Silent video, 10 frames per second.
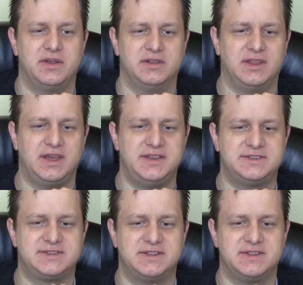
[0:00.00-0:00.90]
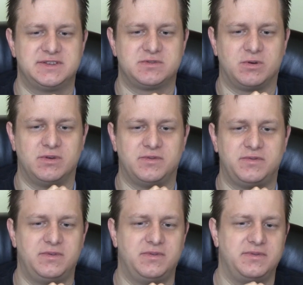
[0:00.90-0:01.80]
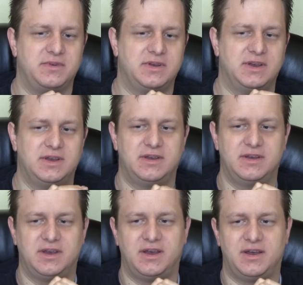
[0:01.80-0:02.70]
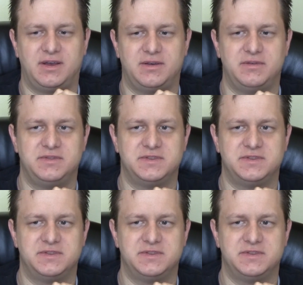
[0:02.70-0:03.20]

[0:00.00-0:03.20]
lends to this sort of how